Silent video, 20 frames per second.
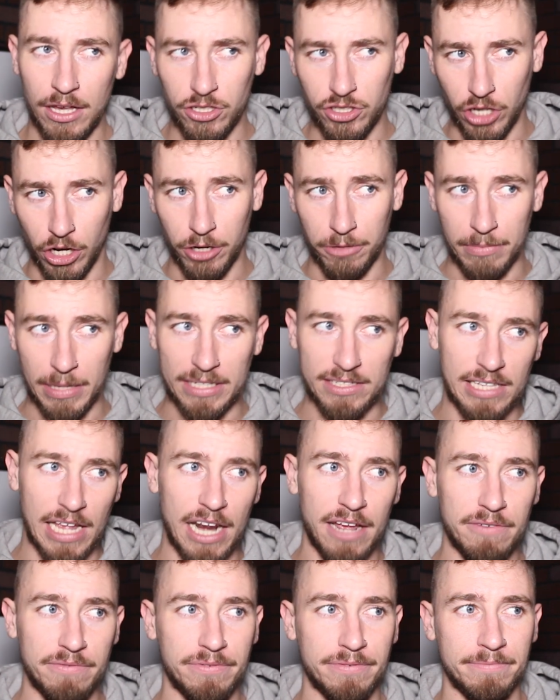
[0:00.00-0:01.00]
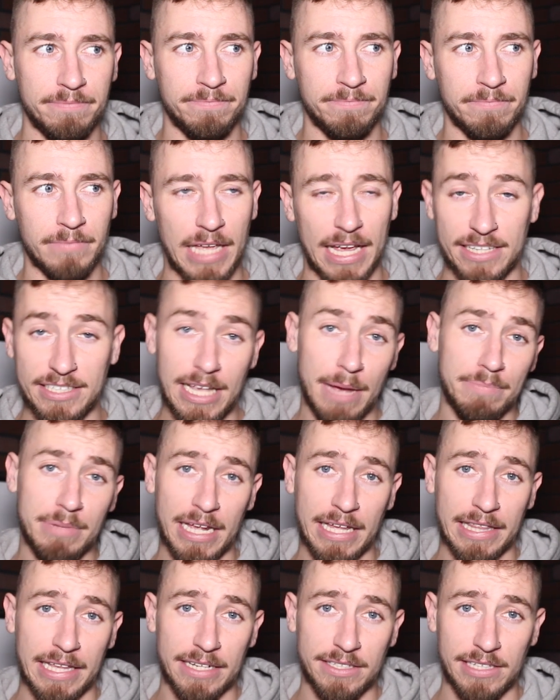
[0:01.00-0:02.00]
So instead of
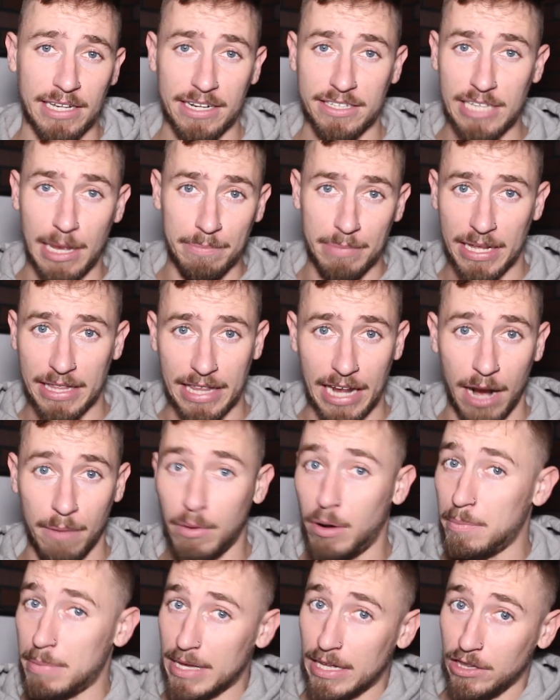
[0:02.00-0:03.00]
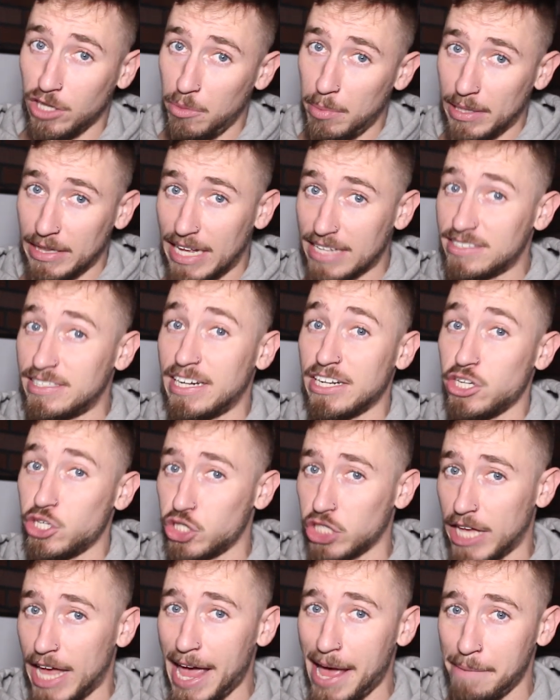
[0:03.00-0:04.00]
accepting this and accepting that I'm going to be a little bit less than I
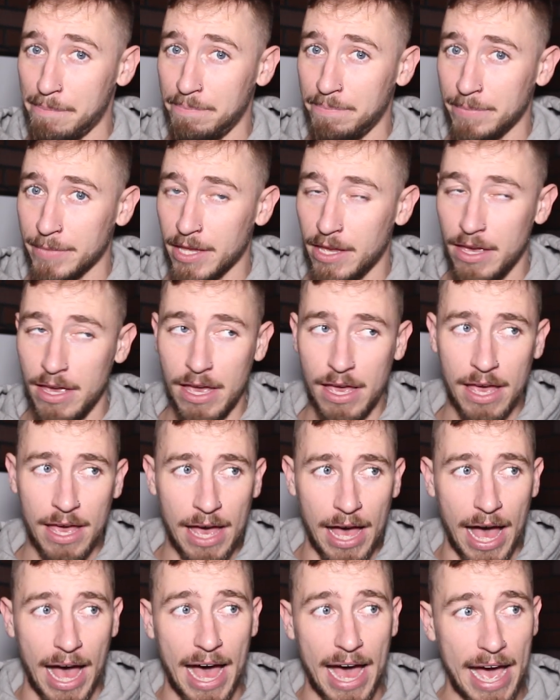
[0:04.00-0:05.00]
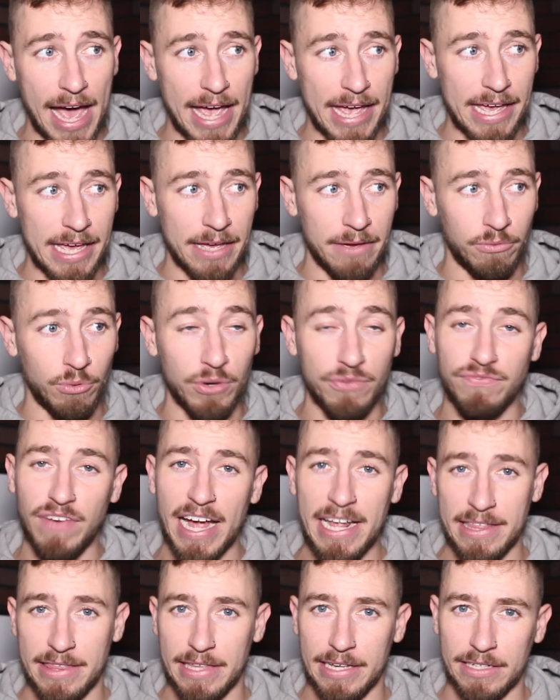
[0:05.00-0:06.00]
usually am, I would
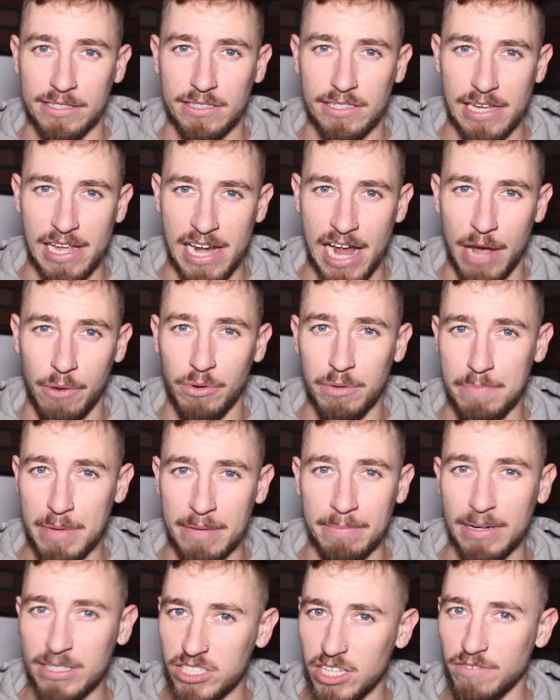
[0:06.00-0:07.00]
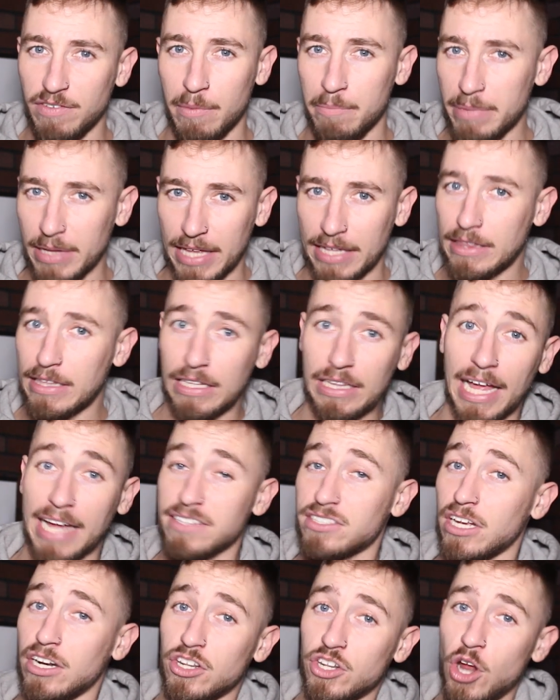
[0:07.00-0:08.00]
fight this and I would beat myself up and be like, the
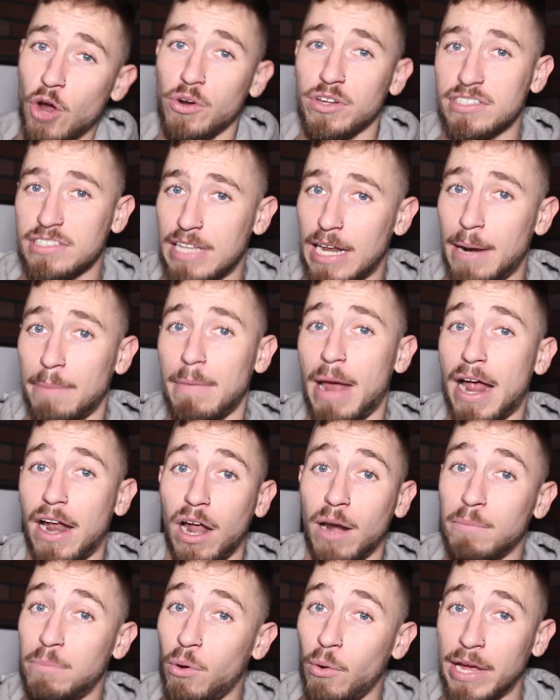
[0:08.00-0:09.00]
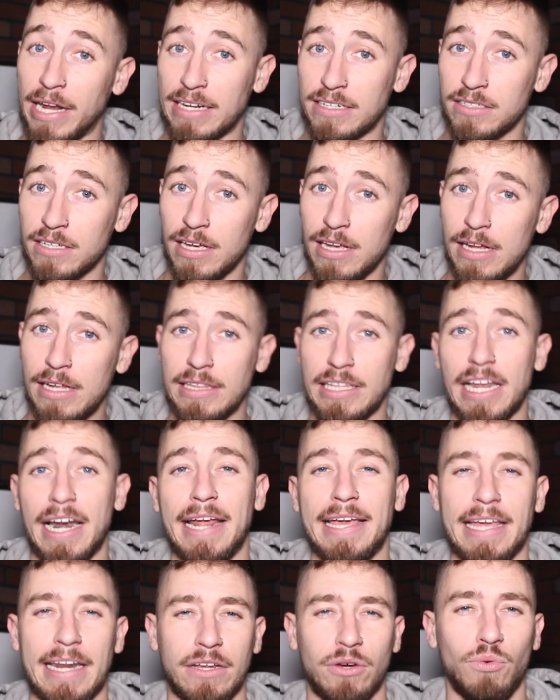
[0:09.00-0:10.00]
client's going to notice that I'm not on point. Then
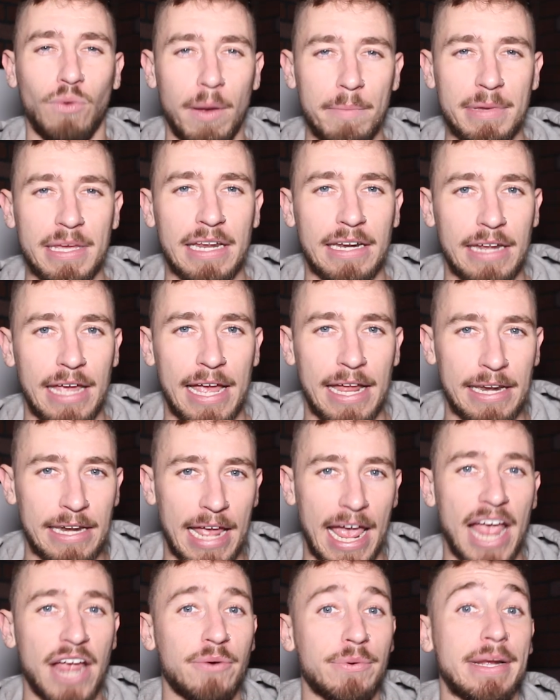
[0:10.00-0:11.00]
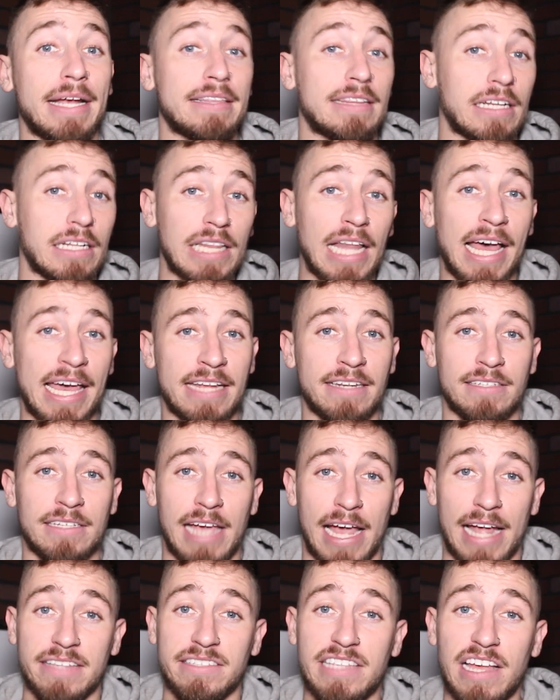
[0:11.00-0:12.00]
I get grumpy and angry at the client
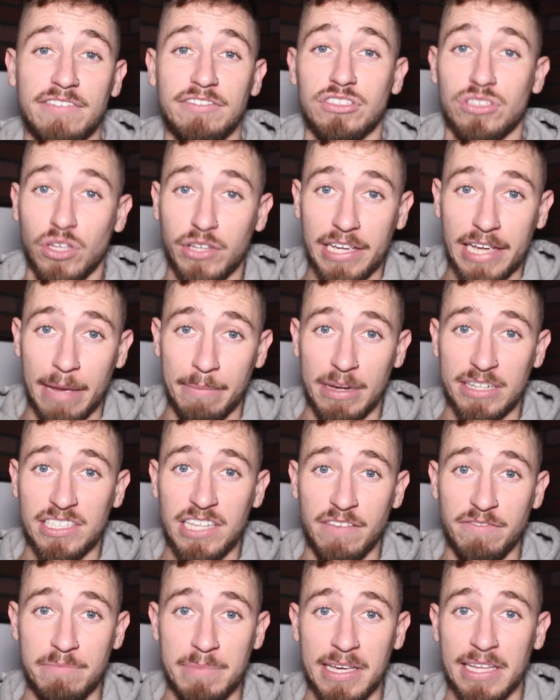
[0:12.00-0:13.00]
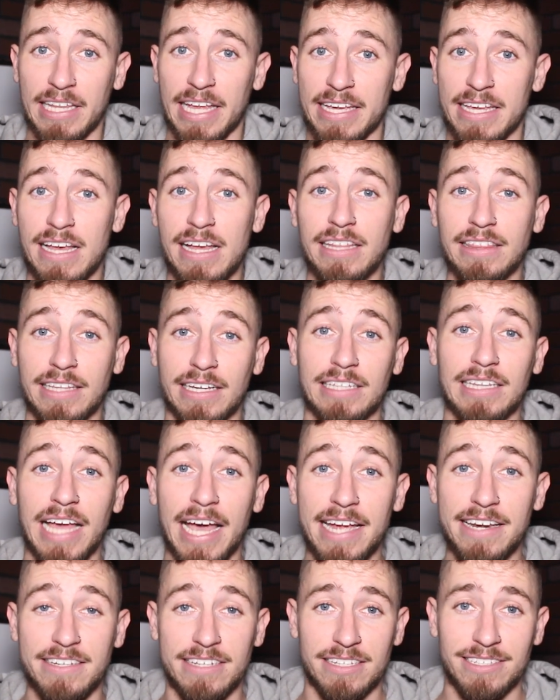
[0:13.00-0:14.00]
instead of just looking at myself and being like, the
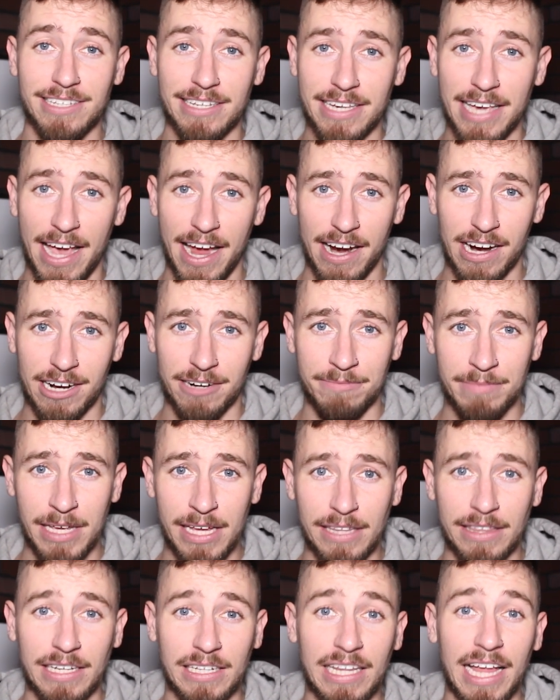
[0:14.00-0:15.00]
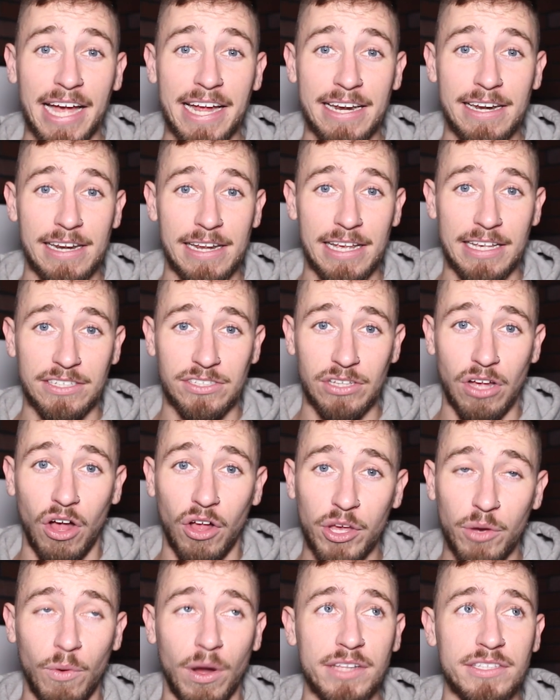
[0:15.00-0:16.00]
client doesn't care. The client is,
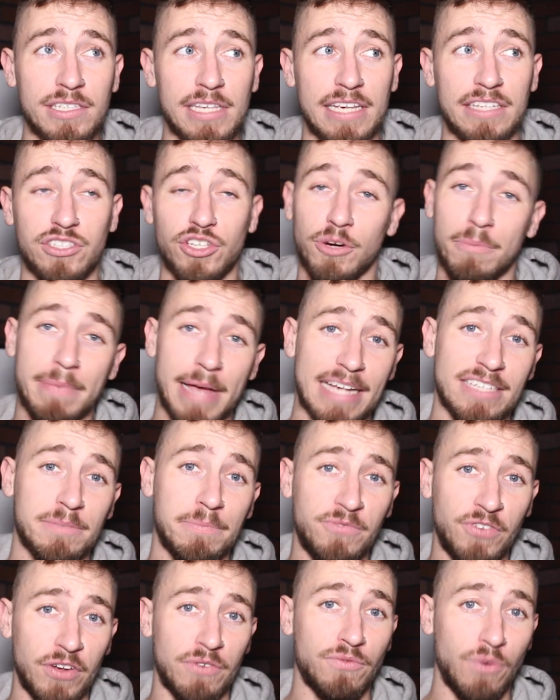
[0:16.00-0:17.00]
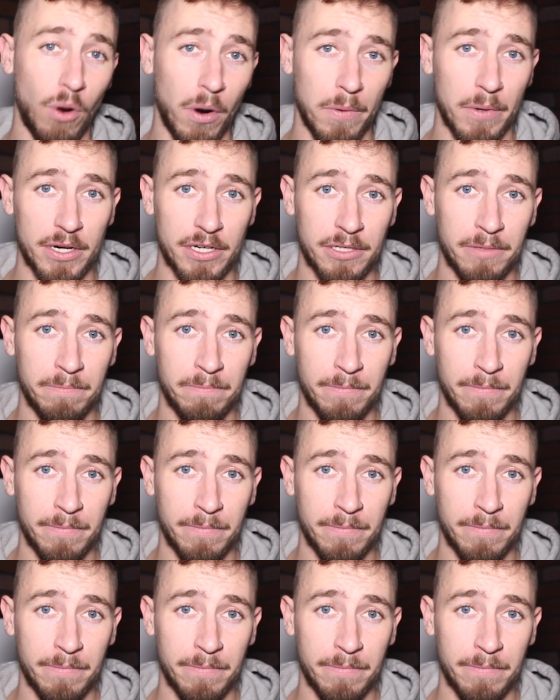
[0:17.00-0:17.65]
all he wants is your best foot forward.